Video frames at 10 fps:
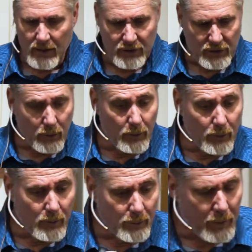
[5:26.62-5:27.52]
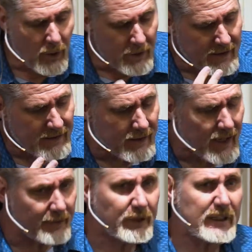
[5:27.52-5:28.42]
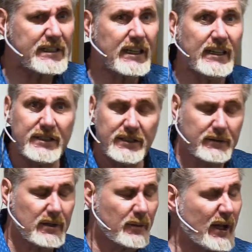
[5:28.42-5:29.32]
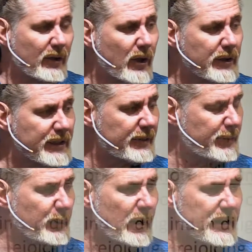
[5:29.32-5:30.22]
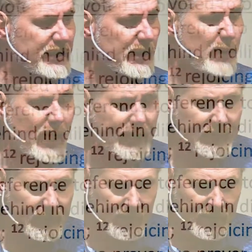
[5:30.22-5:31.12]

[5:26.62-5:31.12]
So, Paul then, after he says about all the different parts of the body,